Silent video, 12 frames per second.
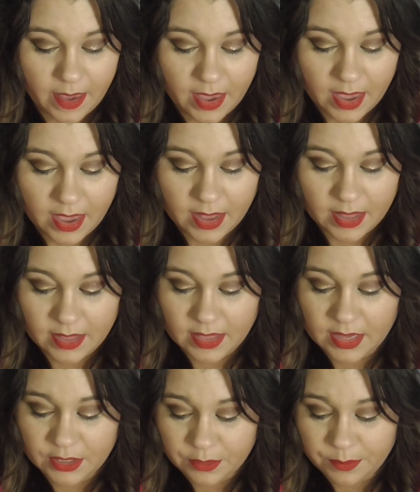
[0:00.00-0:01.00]
And
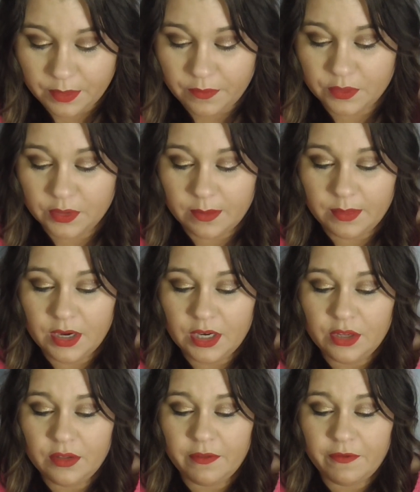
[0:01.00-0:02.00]
these are beautiful. So I'm going to
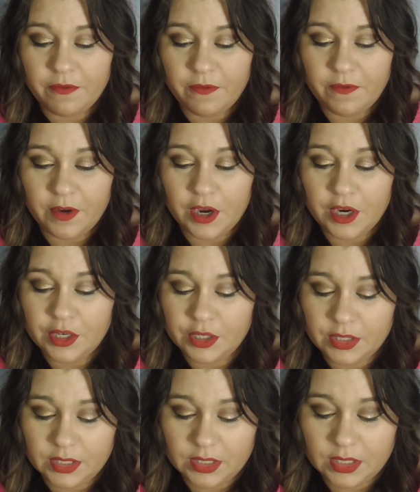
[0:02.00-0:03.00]
do the
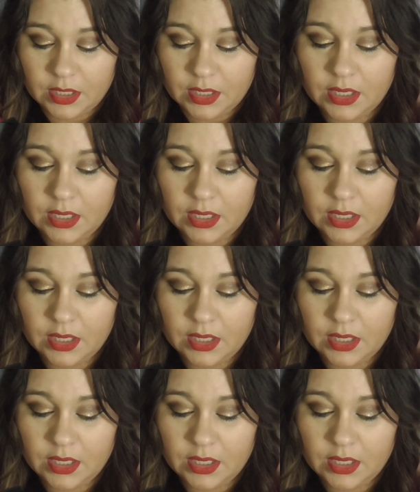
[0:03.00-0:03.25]
first